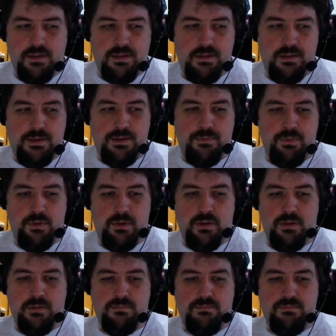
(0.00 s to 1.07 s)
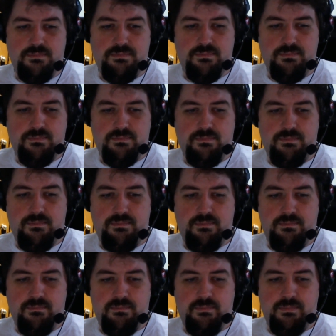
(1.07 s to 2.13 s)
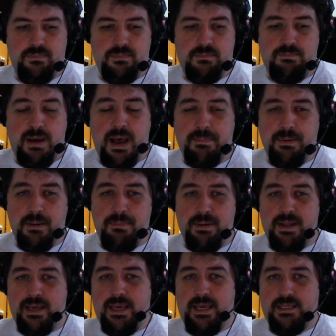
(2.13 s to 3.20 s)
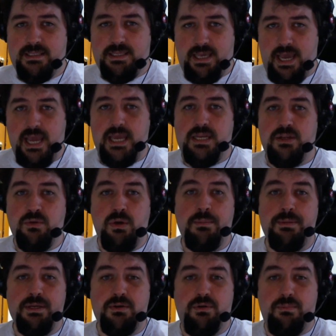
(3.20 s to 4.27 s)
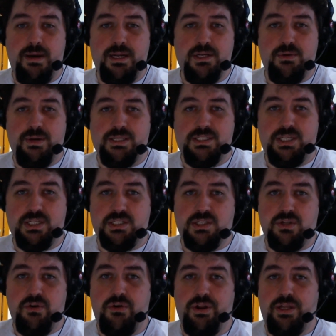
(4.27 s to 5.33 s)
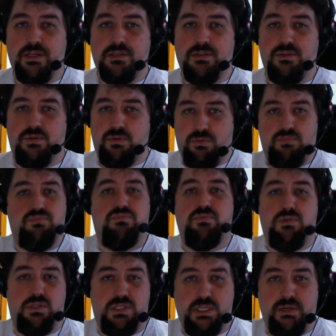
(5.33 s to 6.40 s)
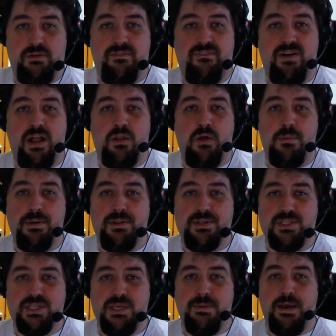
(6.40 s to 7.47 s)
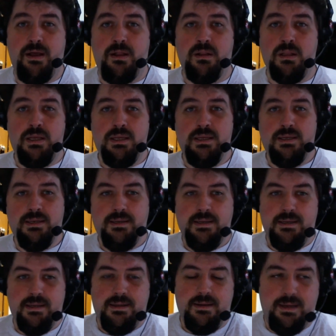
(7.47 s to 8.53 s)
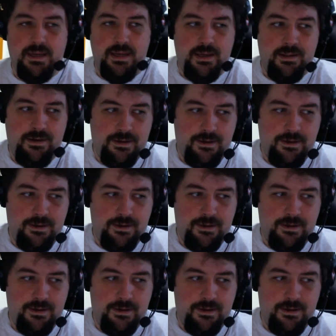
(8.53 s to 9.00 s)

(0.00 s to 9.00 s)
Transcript: it will pop up and say, "Hey, do you want me to remind you at 6:30 to follow up on this email?" And